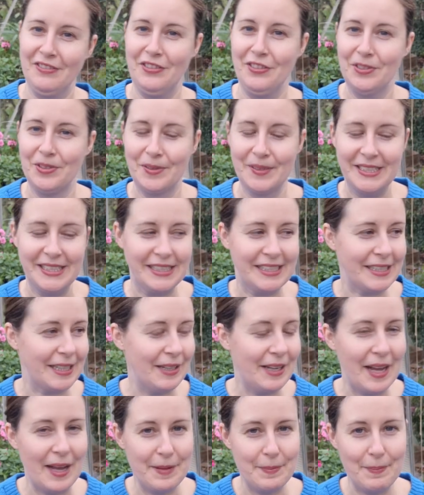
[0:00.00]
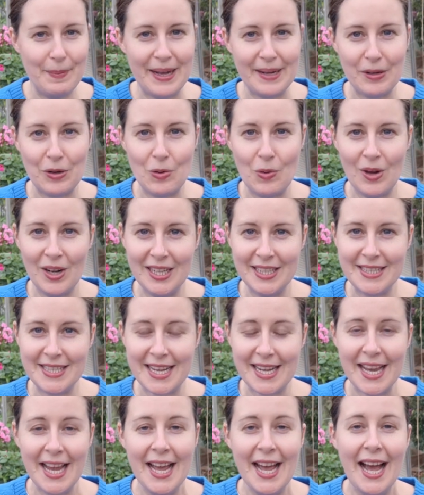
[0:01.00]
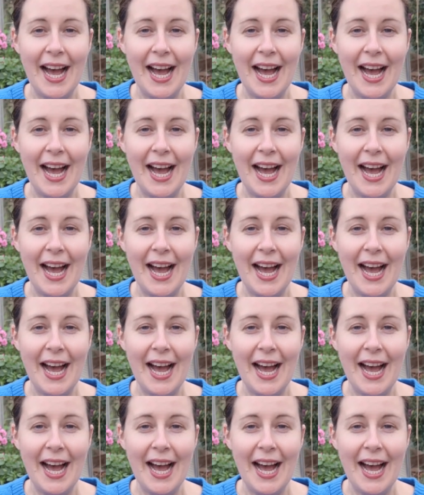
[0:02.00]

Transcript: forwards and better quality.